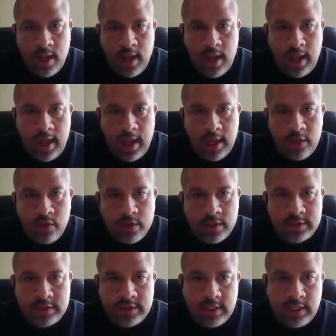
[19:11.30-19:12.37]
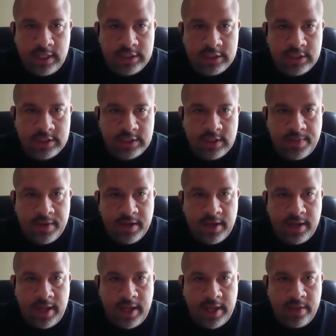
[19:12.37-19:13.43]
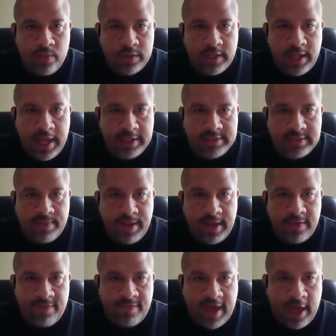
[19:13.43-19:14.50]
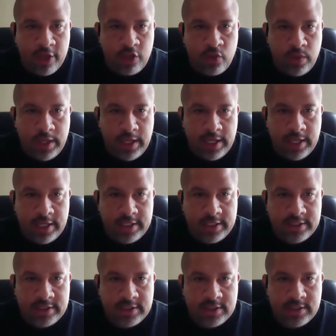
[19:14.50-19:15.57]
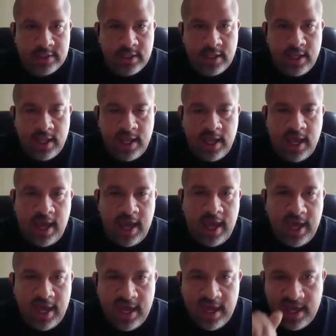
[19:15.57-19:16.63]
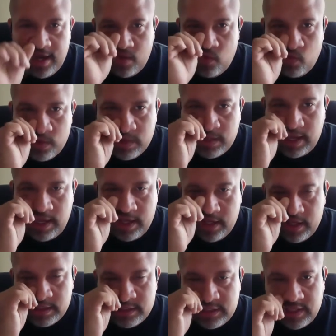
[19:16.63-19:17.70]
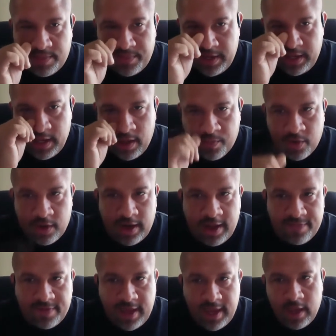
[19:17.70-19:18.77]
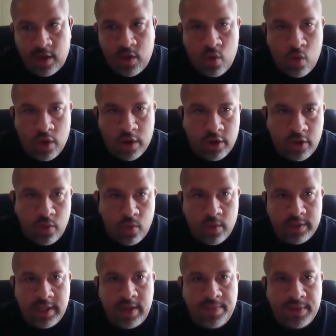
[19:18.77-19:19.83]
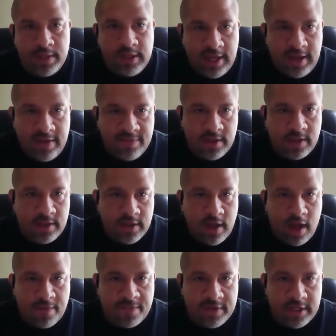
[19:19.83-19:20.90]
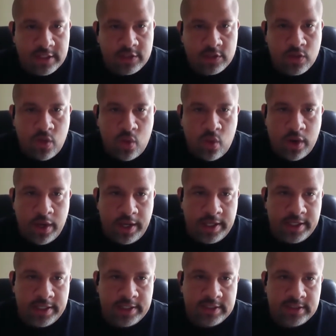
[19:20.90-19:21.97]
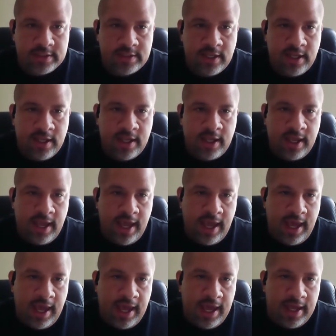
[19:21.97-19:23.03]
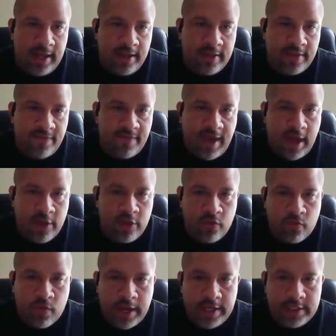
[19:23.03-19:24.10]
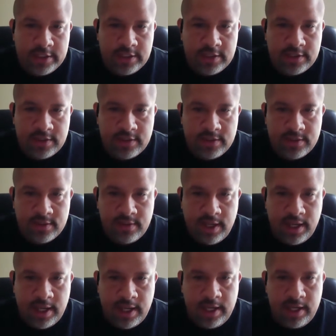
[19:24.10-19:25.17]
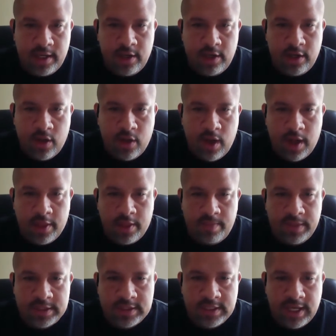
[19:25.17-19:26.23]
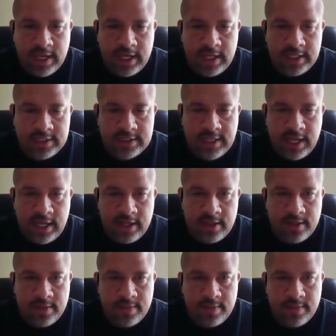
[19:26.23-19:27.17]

And you can see just some of what the estimated value is, and this is up in the upper left-hand corner, what they believe the confidence score is, and the value ranges, and other miscellaneous data.